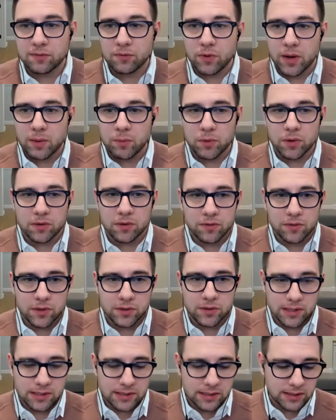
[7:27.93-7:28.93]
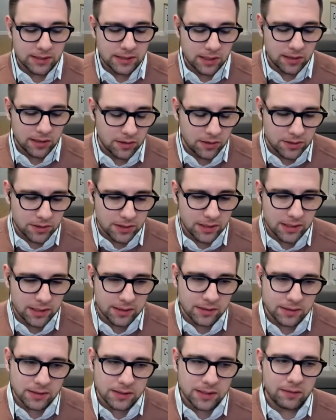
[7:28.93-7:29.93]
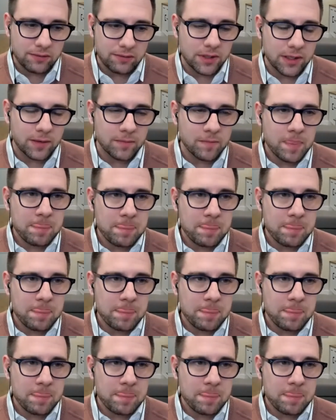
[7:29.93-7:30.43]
framework for addressing psychological health and safety,